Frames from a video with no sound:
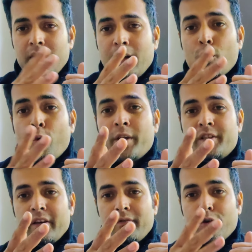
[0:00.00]
Then
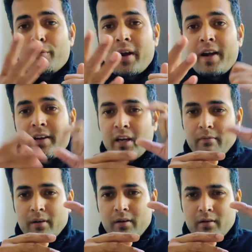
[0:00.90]
OHF, overhead
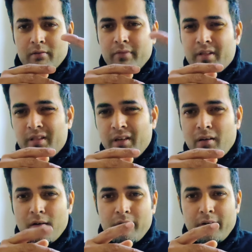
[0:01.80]
cable, we
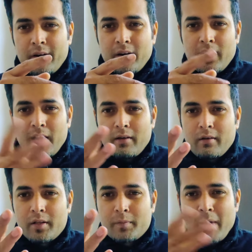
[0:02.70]
see a lot of area
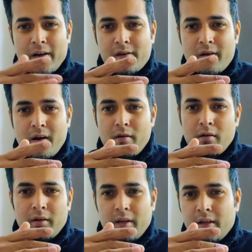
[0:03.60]
like Spectra and
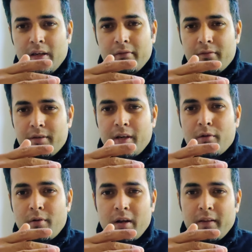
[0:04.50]
all, they give
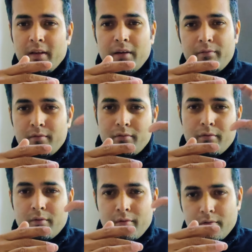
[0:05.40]
Ticona, they give
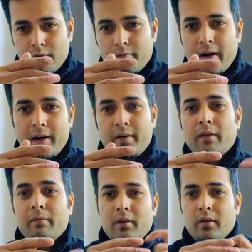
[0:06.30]
through overhead
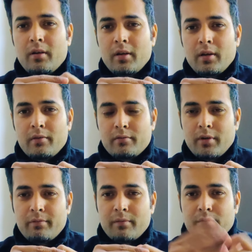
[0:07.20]
cable.
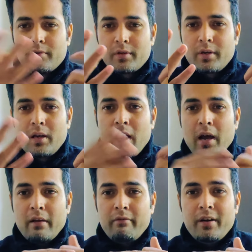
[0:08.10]
So if suppose any
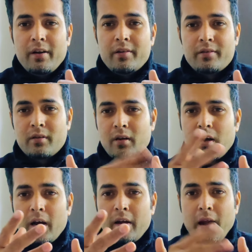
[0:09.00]
high winds,
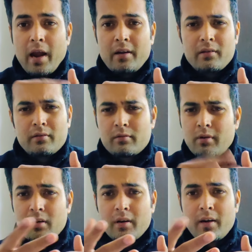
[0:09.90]
high ran,
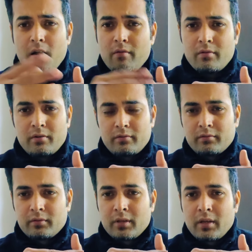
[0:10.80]
so it will get down,
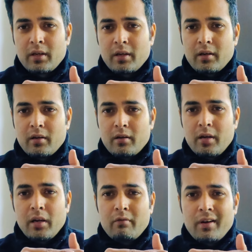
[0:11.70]

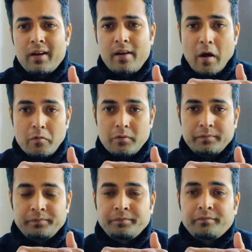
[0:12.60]
link will get down.